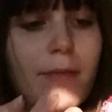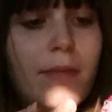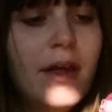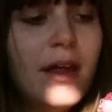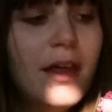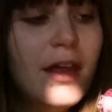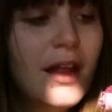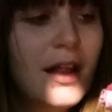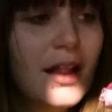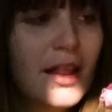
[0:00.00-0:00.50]
up
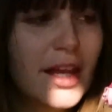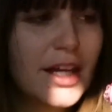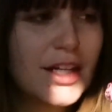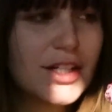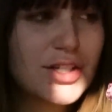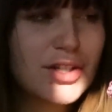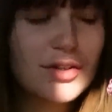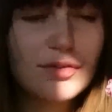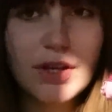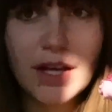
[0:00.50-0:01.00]
like
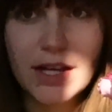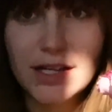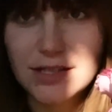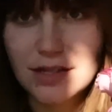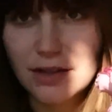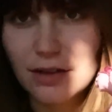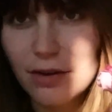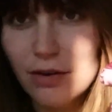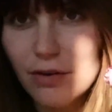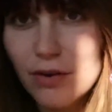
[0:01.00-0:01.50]
two days
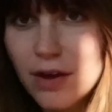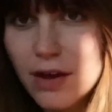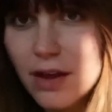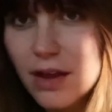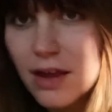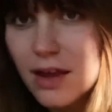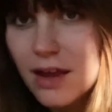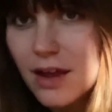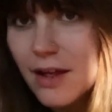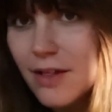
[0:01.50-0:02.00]
ago
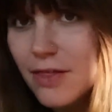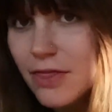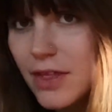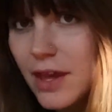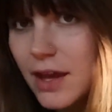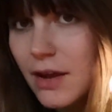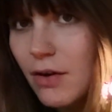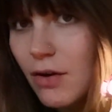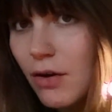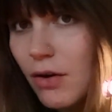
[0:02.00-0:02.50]
and
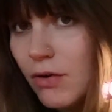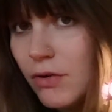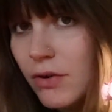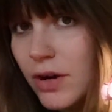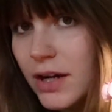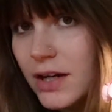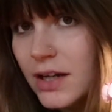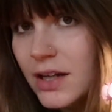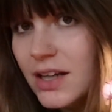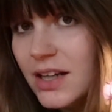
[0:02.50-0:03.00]
they
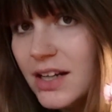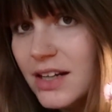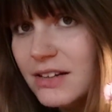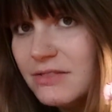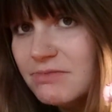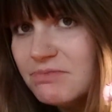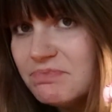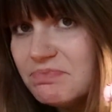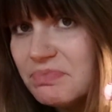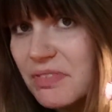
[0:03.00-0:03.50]

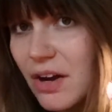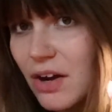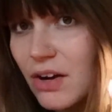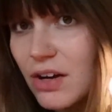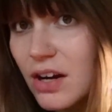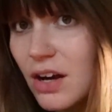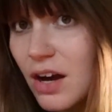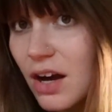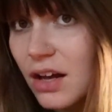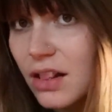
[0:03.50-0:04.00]
already are
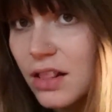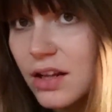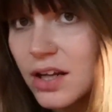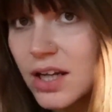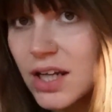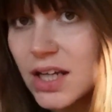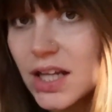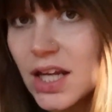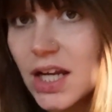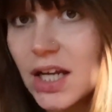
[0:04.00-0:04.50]
not
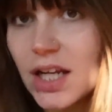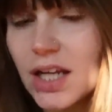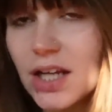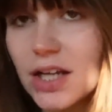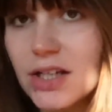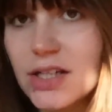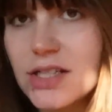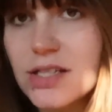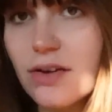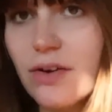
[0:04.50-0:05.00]
looking that
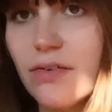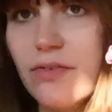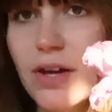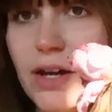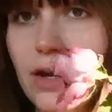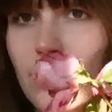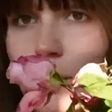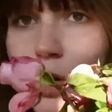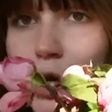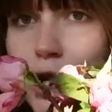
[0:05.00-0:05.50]
good. So if
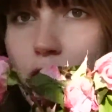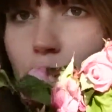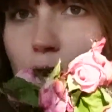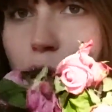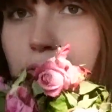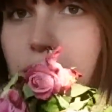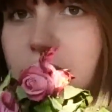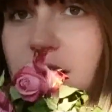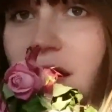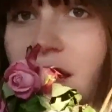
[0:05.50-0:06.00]
anyone
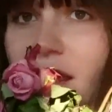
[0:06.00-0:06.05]
knows